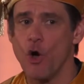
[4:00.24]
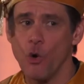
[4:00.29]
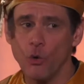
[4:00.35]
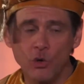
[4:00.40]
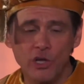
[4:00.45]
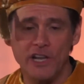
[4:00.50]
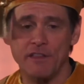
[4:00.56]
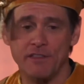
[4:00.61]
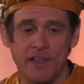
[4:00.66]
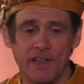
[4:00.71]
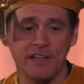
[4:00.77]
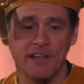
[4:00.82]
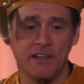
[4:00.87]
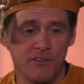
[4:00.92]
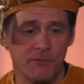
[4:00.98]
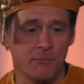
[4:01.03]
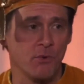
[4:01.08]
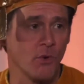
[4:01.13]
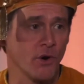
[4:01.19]
the only thing
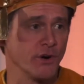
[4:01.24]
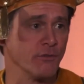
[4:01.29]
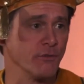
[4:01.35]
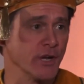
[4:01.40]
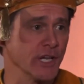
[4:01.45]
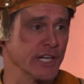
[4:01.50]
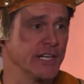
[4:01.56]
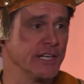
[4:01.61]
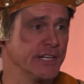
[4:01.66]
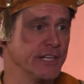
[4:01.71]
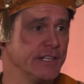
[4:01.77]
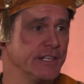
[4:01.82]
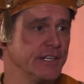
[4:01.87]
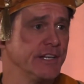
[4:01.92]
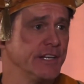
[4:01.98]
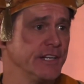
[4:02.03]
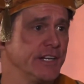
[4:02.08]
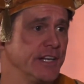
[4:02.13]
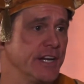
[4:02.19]
that's important, really,
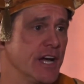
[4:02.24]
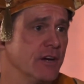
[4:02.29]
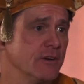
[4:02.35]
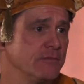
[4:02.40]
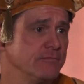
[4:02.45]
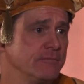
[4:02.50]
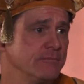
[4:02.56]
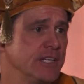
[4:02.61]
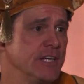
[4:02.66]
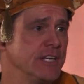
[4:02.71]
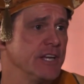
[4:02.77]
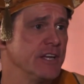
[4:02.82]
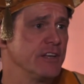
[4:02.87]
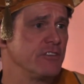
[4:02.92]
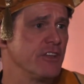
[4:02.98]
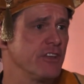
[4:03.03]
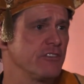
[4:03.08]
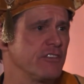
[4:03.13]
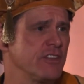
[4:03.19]
you know?
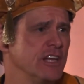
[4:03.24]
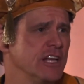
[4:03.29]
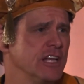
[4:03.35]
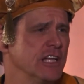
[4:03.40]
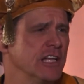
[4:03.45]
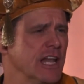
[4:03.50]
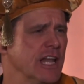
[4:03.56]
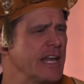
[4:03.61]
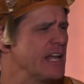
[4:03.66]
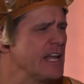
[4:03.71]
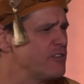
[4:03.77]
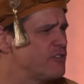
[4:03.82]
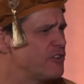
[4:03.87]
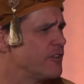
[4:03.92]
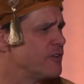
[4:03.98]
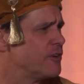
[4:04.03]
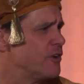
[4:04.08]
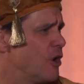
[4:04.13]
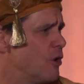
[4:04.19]
It's just letting
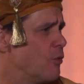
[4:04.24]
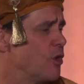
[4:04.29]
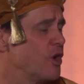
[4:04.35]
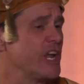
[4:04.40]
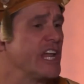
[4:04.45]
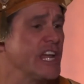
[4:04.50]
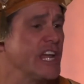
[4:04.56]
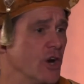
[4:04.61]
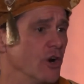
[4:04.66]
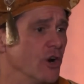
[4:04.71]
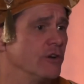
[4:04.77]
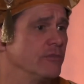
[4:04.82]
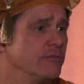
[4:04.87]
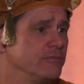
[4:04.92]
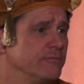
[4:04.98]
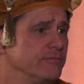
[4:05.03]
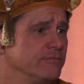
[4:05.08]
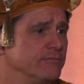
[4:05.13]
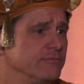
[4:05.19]
each other know we're here.
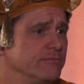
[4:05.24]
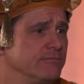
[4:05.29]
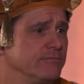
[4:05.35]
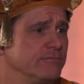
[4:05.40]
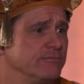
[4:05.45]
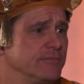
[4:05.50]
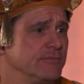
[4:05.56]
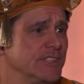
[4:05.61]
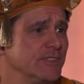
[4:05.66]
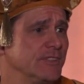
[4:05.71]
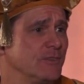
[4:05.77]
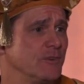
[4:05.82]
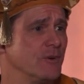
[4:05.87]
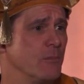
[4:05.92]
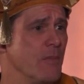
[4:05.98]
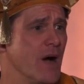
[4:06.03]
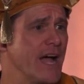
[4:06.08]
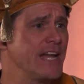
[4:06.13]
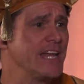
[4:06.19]
You know?
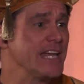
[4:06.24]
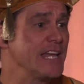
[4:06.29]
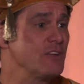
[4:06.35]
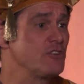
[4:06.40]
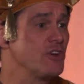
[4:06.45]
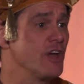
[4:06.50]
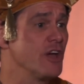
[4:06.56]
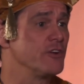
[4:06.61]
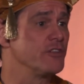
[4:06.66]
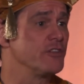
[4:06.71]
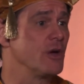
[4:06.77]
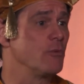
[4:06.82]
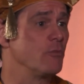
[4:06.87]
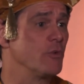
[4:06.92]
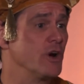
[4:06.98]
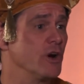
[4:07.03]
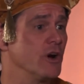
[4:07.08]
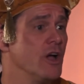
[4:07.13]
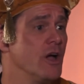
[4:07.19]
Reminding each other
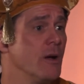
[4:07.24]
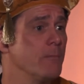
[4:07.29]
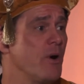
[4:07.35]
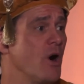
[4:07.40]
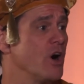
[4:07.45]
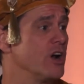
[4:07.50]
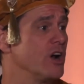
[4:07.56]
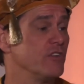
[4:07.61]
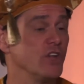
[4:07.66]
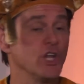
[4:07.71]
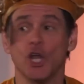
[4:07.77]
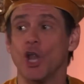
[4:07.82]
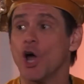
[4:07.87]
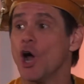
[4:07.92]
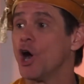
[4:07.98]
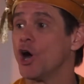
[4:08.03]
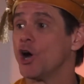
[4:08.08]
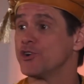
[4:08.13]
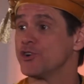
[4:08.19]
that we're part of a
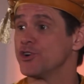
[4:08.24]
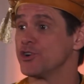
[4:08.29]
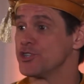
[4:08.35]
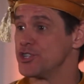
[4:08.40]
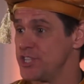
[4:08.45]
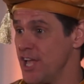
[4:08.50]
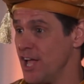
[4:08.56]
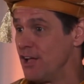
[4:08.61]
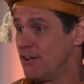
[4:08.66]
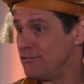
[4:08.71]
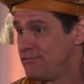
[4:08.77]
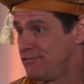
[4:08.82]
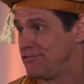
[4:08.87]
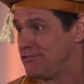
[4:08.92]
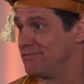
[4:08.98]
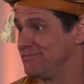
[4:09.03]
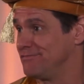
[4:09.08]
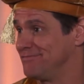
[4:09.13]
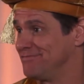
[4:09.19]
larger
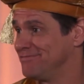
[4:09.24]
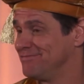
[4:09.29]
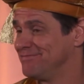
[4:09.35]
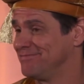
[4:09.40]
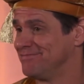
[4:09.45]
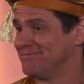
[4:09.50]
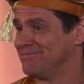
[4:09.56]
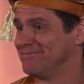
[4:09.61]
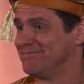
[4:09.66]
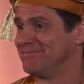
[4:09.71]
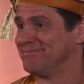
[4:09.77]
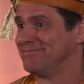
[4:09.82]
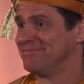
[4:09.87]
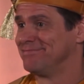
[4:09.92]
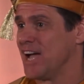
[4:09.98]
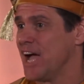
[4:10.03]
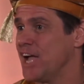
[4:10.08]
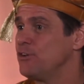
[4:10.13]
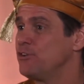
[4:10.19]
self.
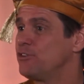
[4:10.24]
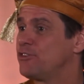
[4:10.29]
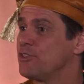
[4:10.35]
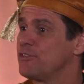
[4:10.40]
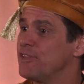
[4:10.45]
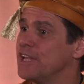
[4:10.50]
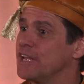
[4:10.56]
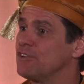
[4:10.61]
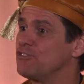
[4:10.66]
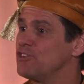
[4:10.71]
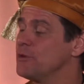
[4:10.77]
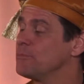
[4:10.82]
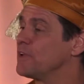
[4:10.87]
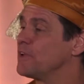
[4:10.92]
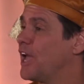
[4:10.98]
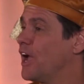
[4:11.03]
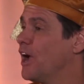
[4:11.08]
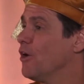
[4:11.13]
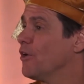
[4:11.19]
I used to think
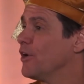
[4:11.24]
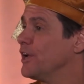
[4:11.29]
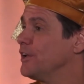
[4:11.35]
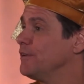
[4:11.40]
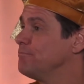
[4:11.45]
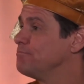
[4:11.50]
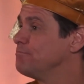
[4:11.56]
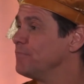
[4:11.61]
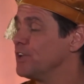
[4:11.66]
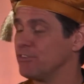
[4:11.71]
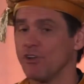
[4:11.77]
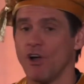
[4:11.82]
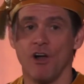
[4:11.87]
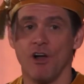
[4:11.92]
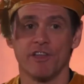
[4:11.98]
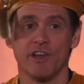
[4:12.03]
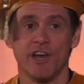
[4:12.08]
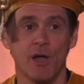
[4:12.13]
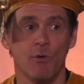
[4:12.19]
Jim Carrey is
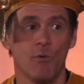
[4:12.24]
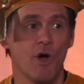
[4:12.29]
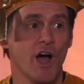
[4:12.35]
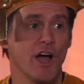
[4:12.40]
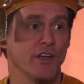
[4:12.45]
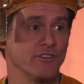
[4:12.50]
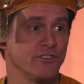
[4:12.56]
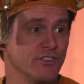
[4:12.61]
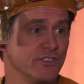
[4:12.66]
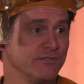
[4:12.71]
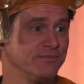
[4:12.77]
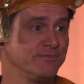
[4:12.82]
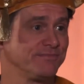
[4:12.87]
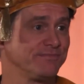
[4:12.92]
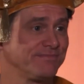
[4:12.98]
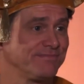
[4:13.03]
all that I was.